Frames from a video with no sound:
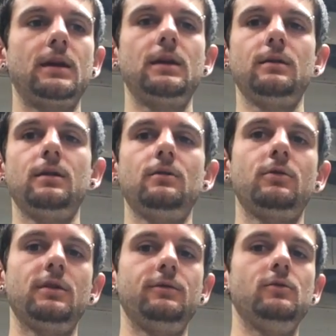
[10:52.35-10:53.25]
it'll
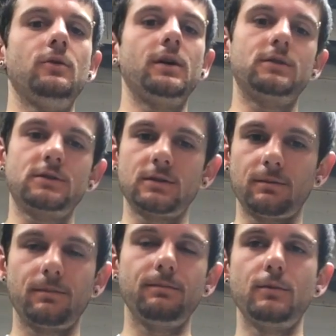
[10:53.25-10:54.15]
give you like
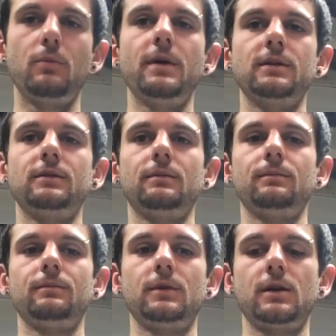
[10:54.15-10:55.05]
some momentum
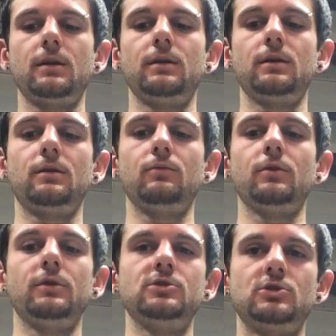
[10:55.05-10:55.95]
and a
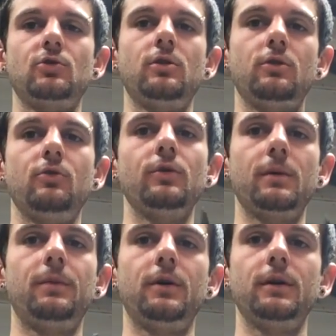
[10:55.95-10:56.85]
really strong
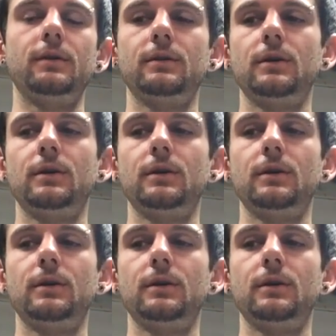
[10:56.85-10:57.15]
grip on it.